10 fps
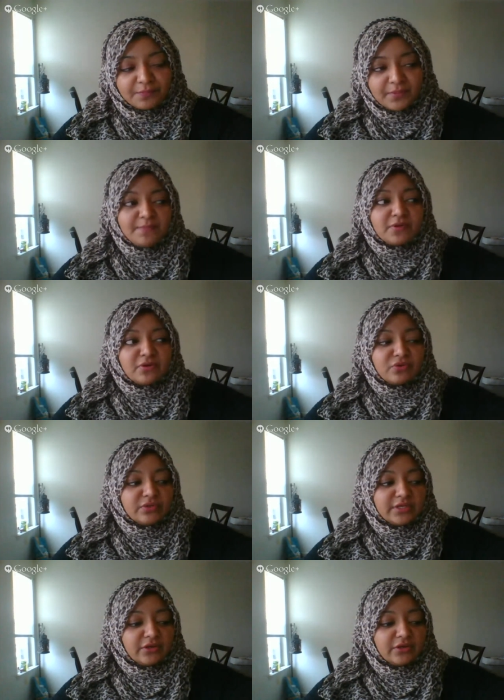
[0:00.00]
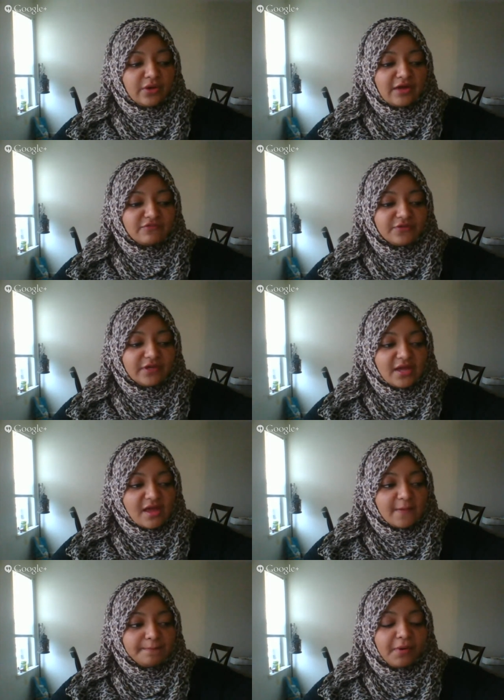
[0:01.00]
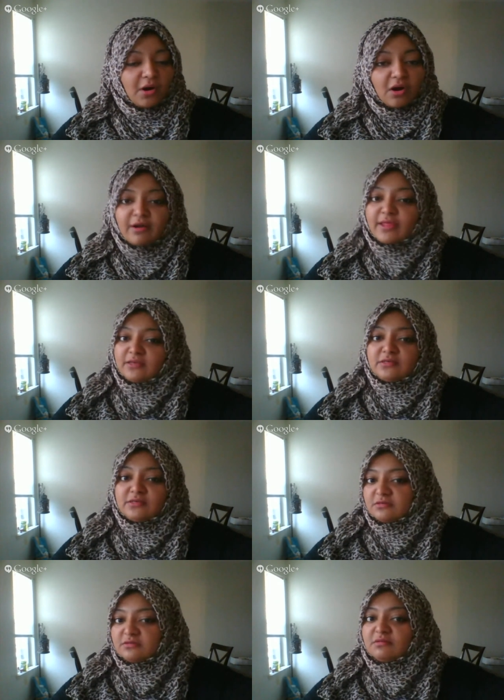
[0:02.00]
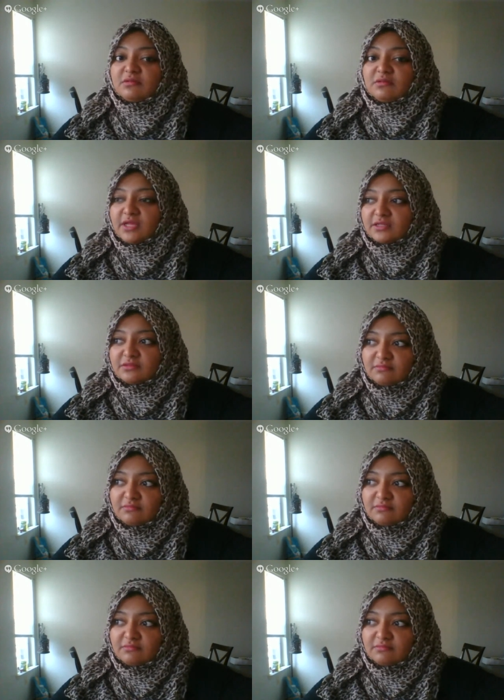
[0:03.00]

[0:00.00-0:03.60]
are people who, have pardoned, like